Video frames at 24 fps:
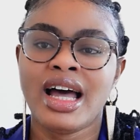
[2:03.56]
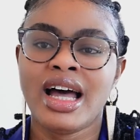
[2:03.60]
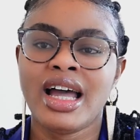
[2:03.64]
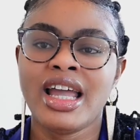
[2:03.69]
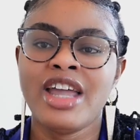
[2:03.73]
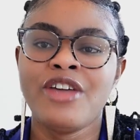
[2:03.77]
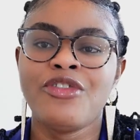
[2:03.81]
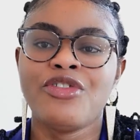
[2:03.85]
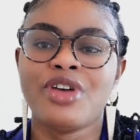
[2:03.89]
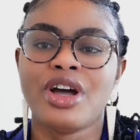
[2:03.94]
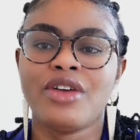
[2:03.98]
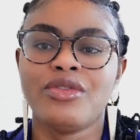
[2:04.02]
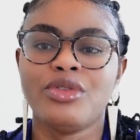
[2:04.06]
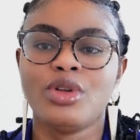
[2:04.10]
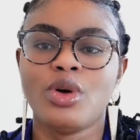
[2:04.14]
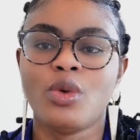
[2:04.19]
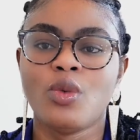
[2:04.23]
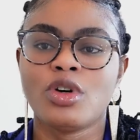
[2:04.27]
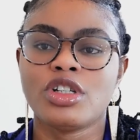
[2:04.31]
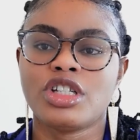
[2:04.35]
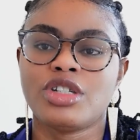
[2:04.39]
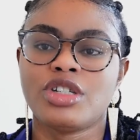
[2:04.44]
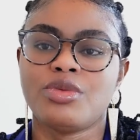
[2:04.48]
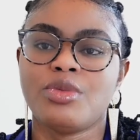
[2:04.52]
If you have not
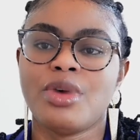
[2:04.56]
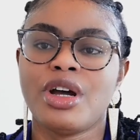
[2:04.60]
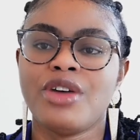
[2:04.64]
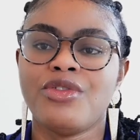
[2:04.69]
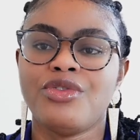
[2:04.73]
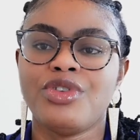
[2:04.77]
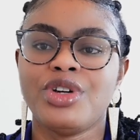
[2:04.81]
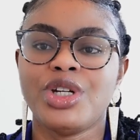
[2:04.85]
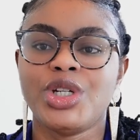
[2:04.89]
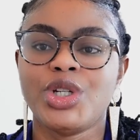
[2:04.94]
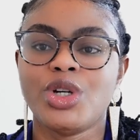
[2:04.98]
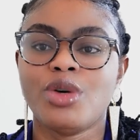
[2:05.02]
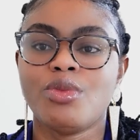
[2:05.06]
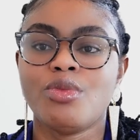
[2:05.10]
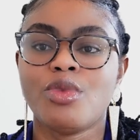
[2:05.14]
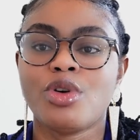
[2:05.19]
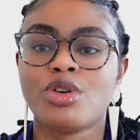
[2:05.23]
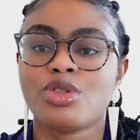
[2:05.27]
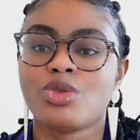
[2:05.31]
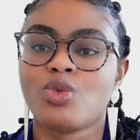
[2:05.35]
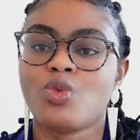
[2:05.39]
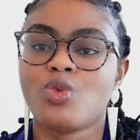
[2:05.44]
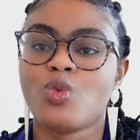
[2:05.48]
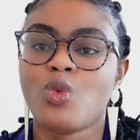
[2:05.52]
watched my video,
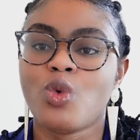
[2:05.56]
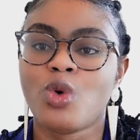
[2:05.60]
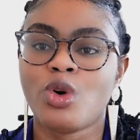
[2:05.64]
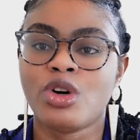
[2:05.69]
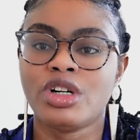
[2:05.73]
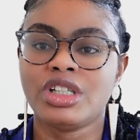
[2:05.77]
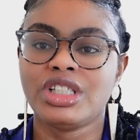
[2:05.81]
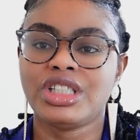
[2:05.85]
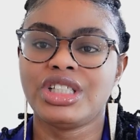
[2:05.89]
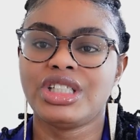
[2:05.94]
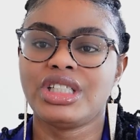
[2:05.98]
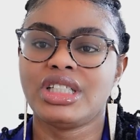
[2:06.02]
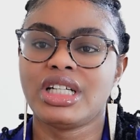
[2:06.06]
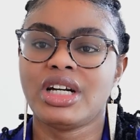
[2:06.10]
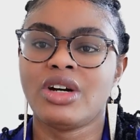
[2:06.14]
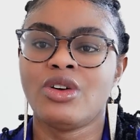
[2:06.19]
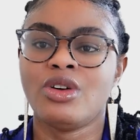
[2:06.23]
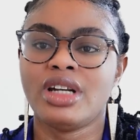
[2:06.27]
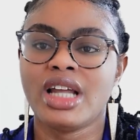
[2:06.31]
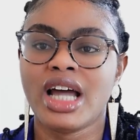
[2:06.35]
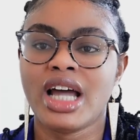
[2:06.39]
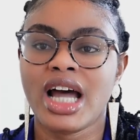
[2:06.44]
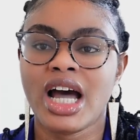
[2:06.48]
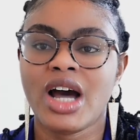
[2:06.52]
must watch
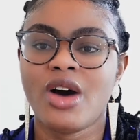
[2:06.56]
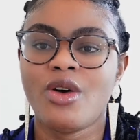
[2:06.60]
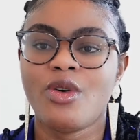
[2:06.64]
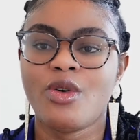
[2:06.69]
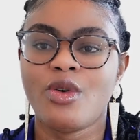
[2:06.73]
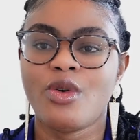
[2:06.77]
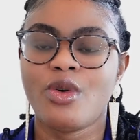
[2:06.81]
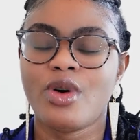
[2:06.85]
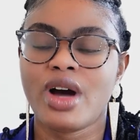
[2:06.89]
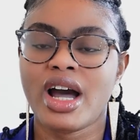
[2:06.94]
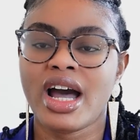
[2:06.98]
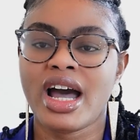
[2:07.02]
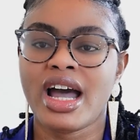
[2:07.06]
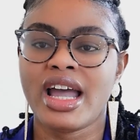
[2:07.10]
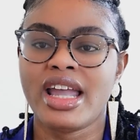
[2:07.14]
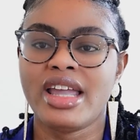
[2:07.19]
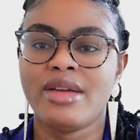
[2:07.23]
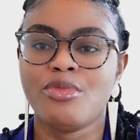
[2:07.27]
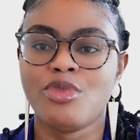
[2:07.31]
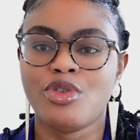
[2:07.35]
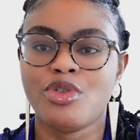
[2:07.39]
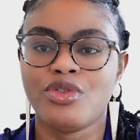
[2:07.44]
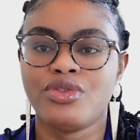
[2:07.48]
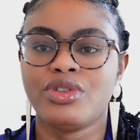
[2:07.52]
on how I
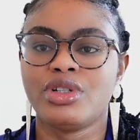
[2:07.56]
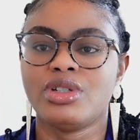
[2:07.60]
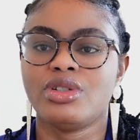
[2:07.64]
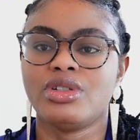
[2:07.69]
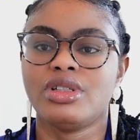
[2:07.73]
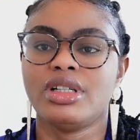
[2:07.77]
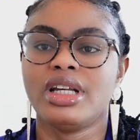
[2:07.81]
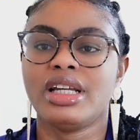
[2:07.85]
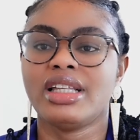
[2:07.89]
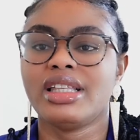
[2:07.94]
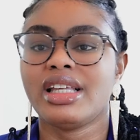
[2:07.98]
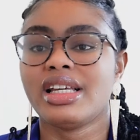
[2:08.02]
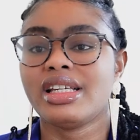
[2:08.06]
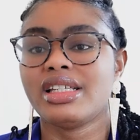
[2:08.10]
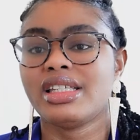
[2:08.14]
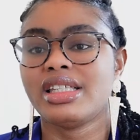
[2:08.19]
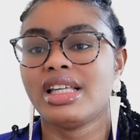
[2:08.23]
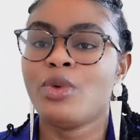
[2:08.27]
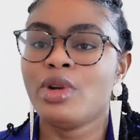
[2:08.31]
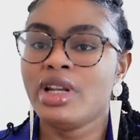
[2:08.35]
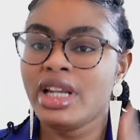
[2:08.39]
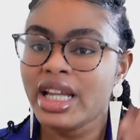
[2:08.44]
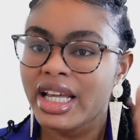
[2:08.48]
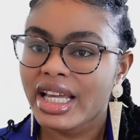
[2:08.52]
moved to the United States.
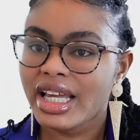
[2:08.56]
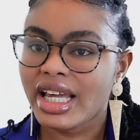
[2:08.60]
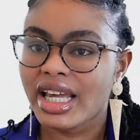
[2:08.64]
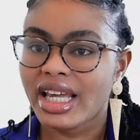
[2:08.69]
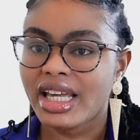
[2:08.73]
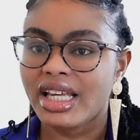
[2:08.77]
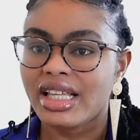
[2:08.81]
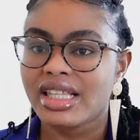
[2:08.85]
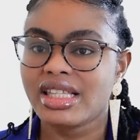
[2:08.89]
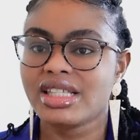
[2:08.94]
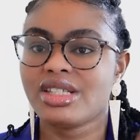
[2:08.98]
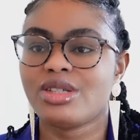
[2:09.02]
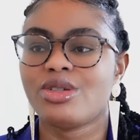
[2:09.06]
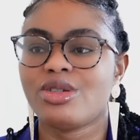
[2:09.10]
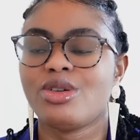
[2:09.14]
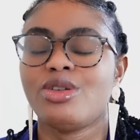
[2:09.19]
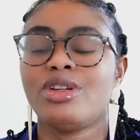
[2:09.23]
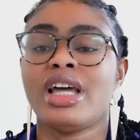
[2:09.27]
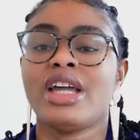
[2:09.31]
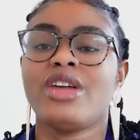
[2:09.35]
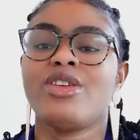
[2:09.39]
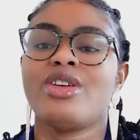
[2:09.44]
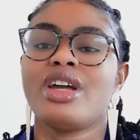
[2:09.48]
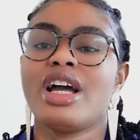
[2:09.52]
I'll link it so
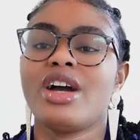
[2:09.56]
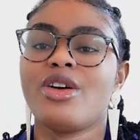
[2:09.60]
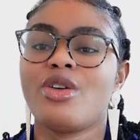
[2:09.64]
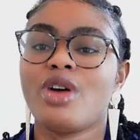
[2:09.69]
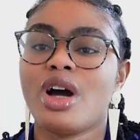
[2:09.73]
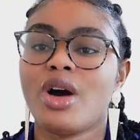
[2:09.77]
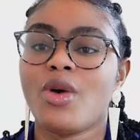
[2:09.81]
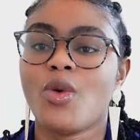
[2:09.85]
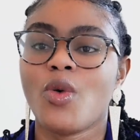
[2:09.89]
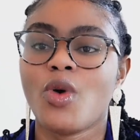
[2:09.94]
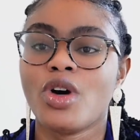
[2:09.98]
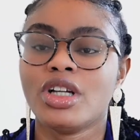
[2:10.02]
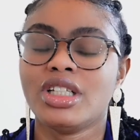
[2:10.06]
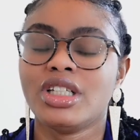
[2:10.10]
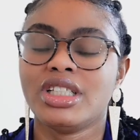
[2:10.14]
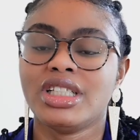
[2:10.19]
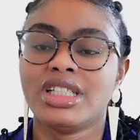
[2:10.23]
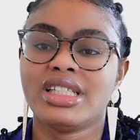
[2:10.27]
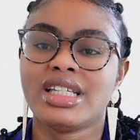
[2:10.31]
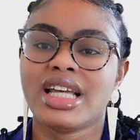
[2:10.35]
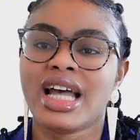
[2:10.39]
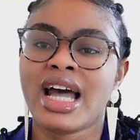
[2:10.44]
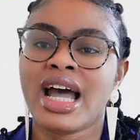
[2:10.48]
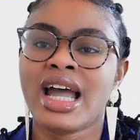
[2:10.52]
that you can go and watch
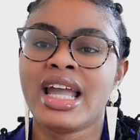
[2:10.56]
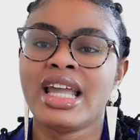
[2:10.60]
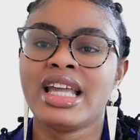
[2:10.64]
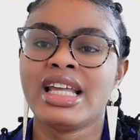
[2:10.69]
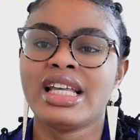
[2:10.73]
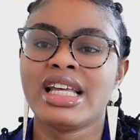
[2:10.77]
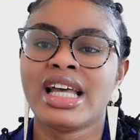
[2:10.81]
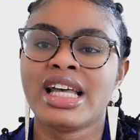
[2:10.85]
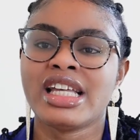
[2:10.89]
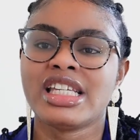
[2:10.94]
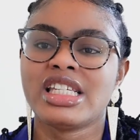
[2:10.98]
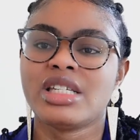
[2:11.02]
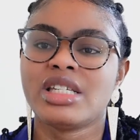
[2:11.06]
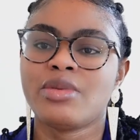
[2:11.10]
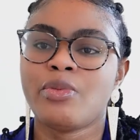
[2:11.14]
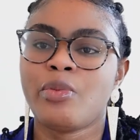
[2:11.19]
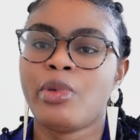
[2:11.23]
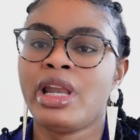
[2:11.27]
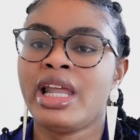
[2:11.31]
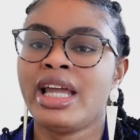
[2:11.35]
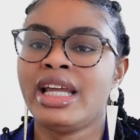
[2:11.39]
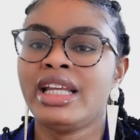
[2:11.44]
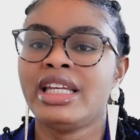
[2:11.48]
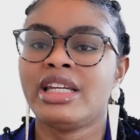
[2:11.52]
it. I
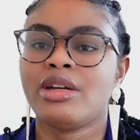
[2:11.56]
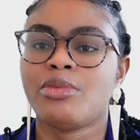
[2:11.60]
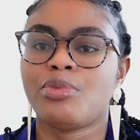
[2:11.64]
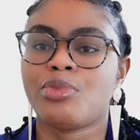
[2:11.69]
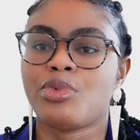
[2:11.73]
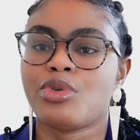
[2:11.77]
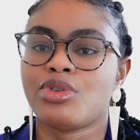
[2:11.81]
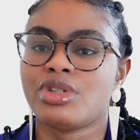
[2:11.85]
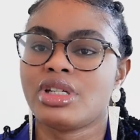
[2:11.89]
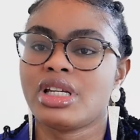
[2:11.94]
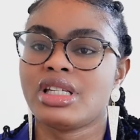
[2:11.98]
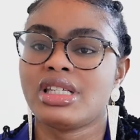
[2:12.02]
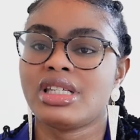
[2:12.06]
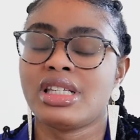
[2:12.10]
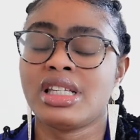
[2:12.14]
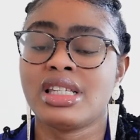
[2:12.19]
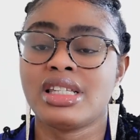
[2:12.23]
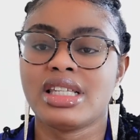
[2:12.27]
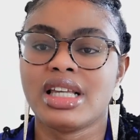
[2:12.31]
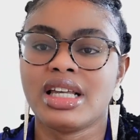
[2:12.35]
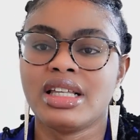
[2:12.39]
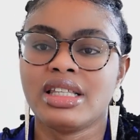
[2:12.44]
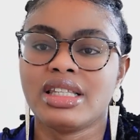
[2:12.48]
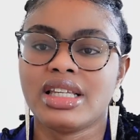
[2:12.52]
explained the processing
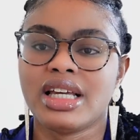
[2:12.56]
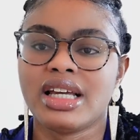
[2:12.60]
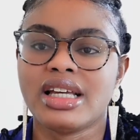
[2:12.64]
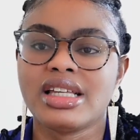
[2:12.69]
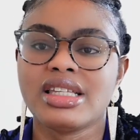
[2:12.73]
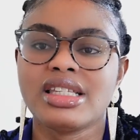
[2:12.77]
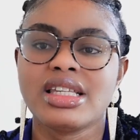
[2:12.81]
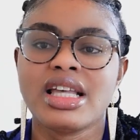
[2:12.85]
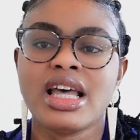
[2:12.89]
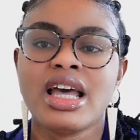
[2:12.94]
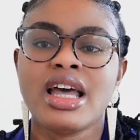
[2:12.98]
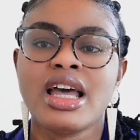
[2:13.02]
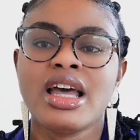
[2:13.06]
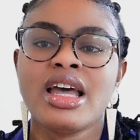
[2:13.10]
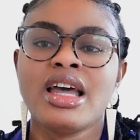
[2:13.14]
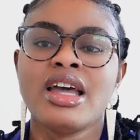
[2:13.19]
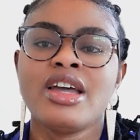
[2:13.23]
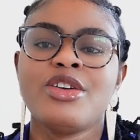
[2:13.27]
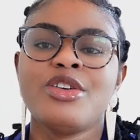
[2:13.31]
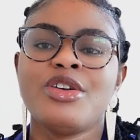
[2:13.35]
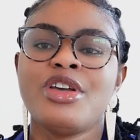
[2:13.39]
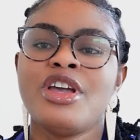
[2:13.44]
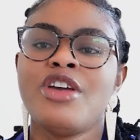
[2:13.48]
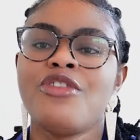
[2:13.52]
centers.
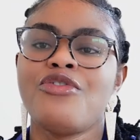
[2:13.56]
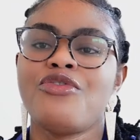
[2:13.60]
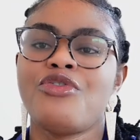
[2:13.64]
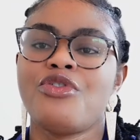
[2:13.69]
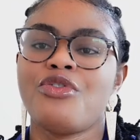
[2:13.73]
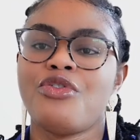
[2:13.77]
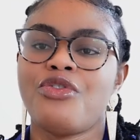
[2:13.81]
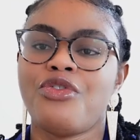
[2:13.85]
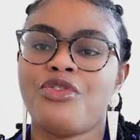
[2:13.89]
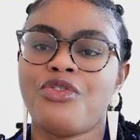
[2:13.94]
If you